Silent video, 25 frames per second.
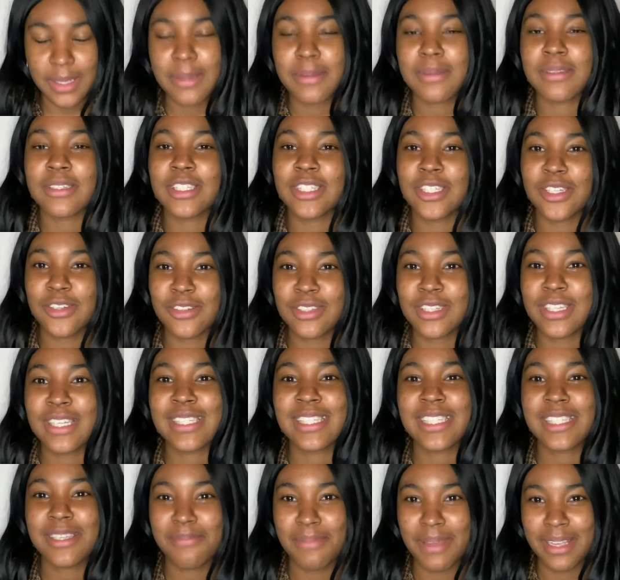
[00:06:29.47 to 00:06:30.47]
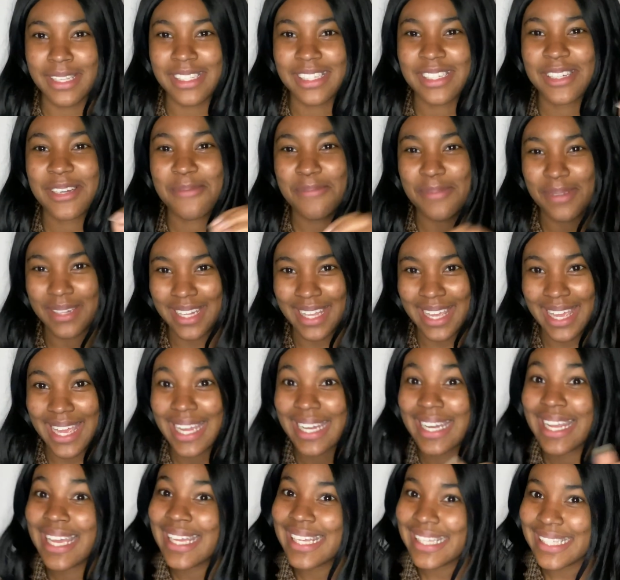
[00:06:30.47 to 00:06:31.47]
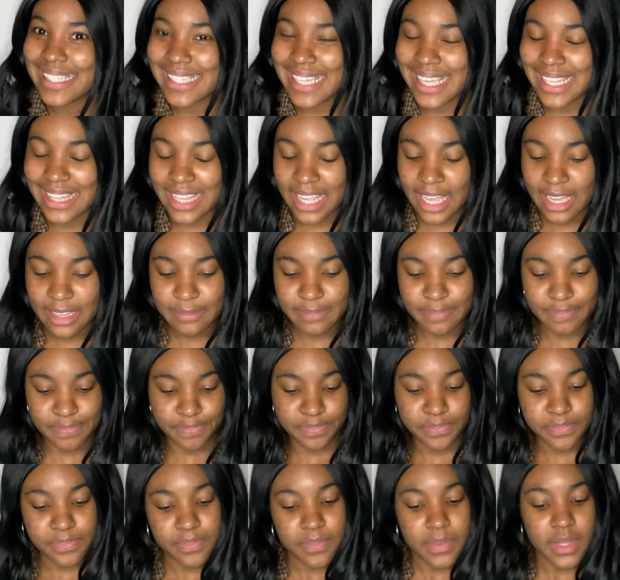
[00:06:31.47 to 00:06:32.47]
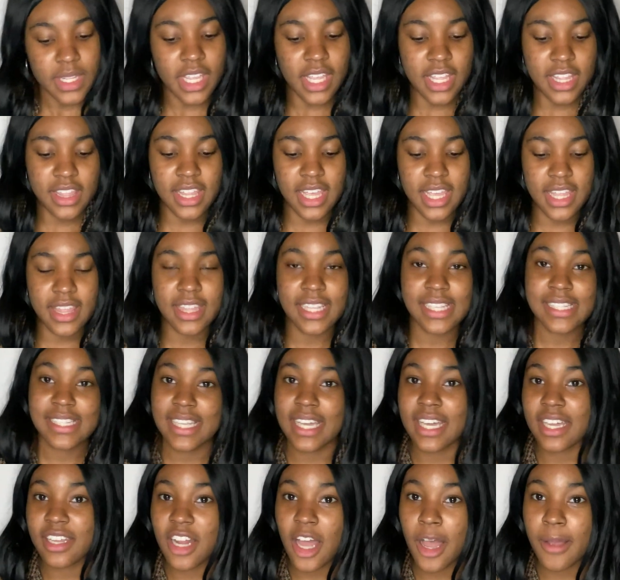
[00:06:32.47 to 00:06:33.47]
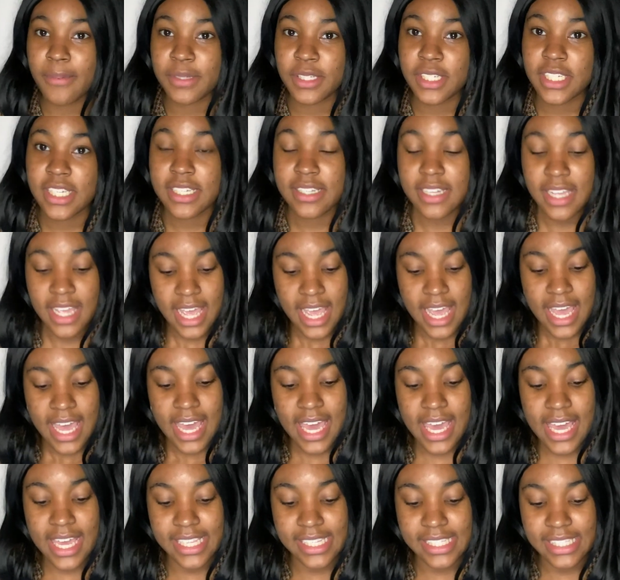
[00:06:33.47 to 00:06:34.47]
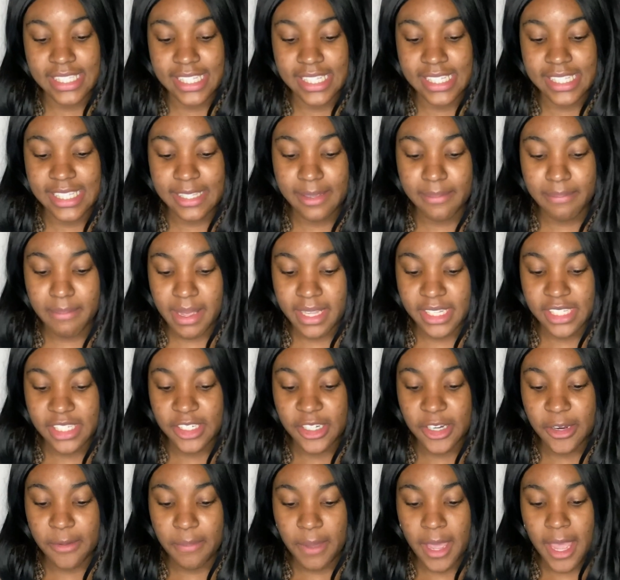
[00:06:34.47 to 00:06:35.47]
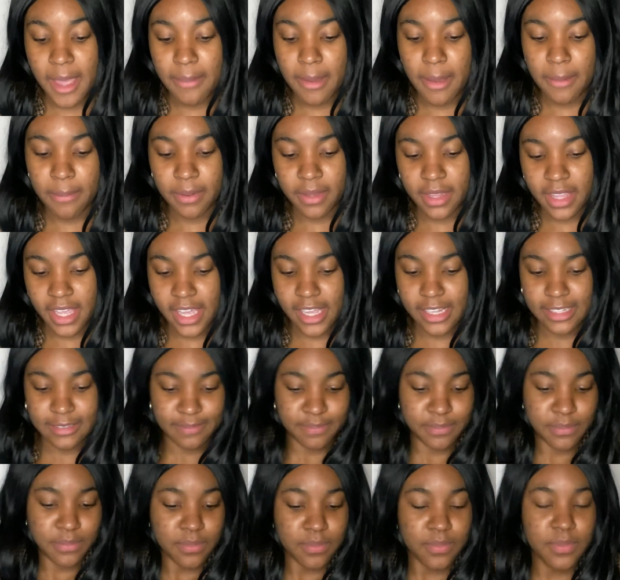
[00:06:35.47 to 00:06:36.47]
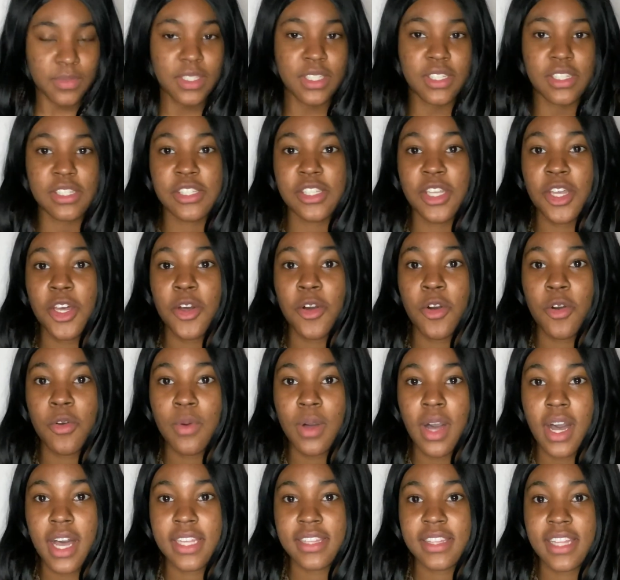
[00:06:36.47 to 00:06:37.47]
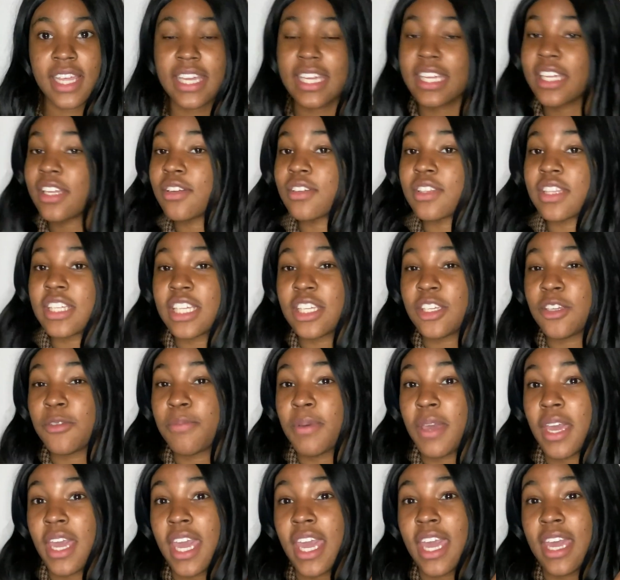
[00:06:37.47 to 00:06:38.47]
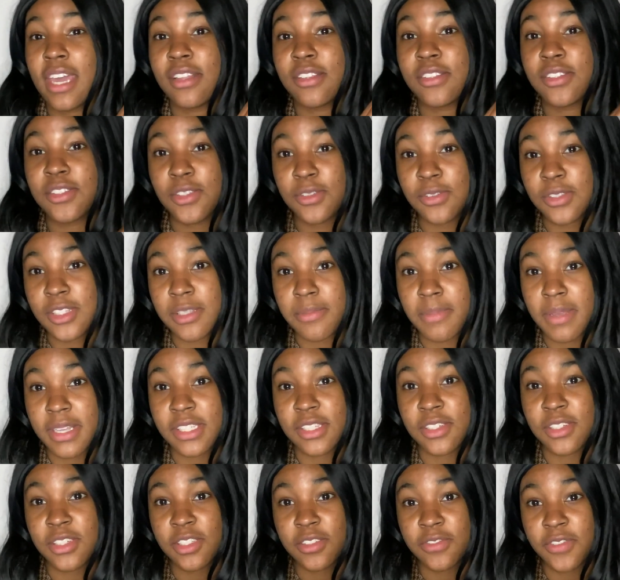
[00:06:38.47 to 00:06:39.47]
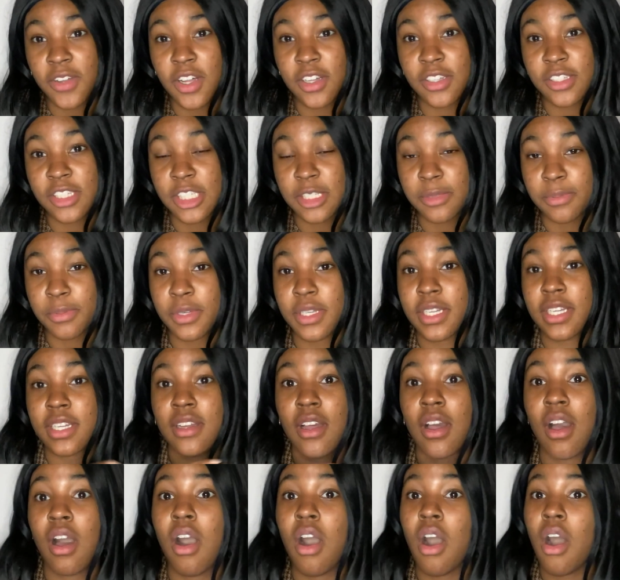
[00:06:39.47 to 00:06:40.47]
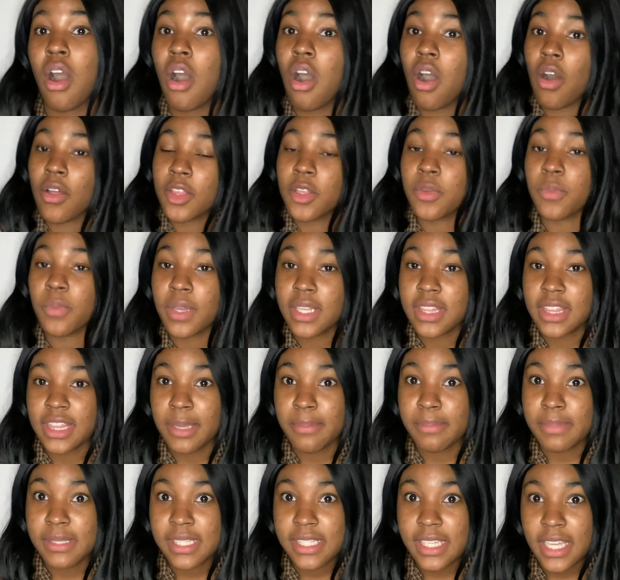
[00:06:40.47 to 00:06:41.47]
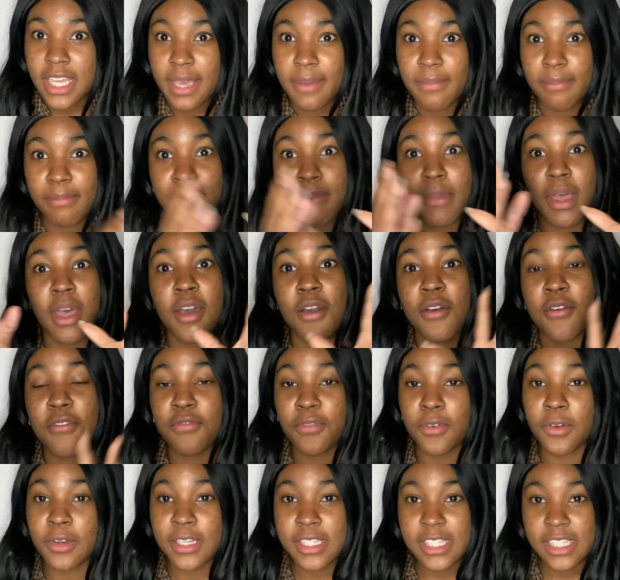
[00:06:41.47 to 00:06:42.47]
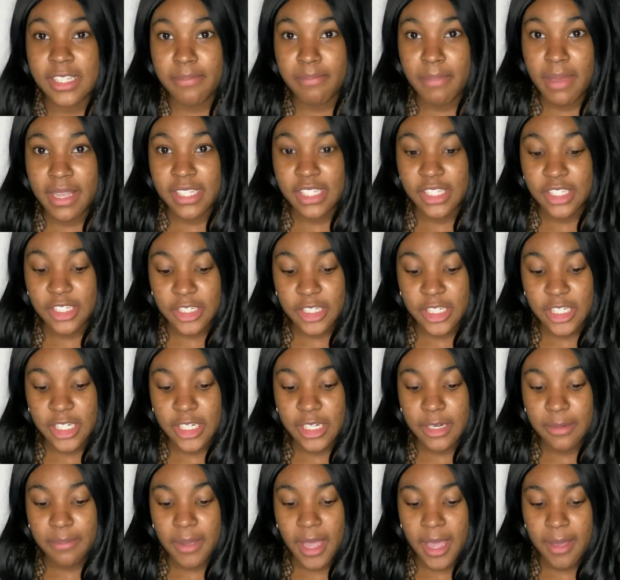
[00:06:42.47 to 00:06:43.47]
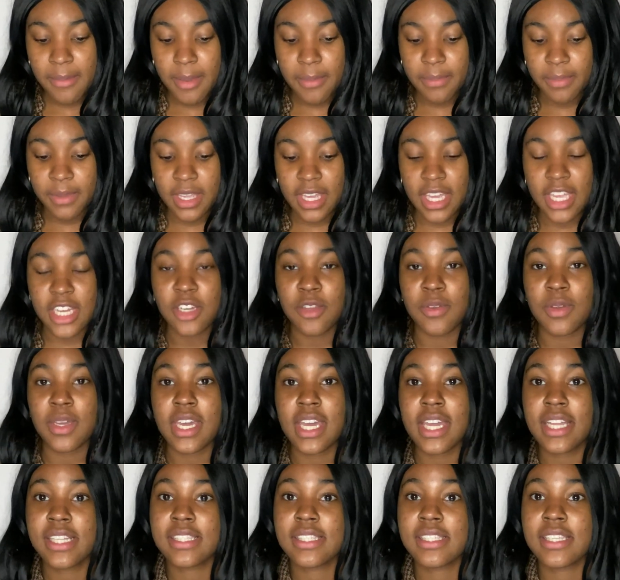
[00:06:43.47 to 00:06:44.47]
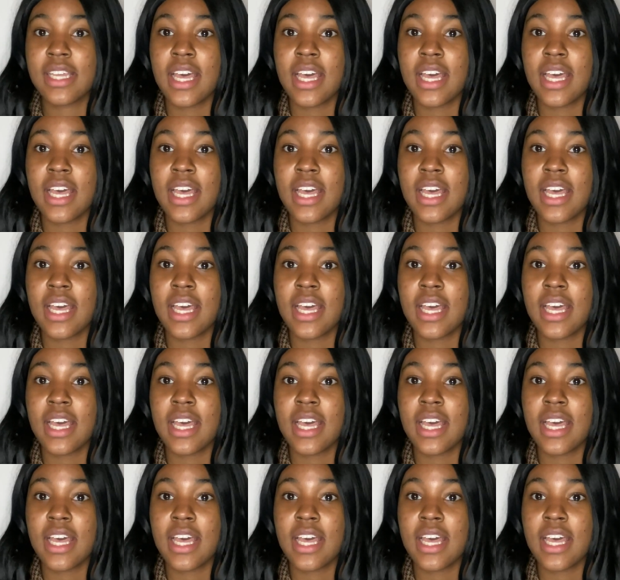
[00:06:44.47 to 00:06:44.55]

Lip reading: yearly semester plan deadline. Then the second option is the semester payment plan. So unlike yearly, you pay 2 semesters, fall and spring, all in one lump sum. For semester payment plan, you get